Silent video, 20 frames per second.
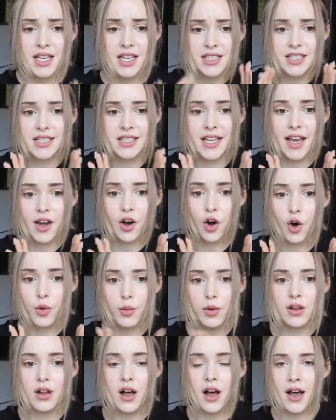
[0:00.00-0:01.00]
stay
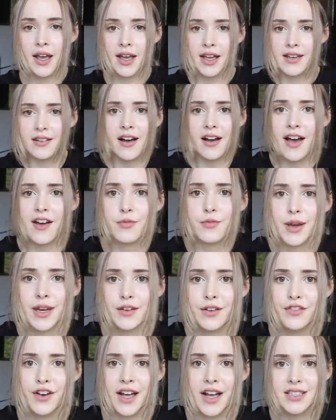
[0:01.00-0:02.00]
home a lot and not have
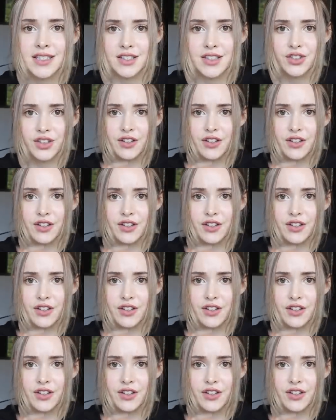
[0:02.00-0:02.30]
many friends and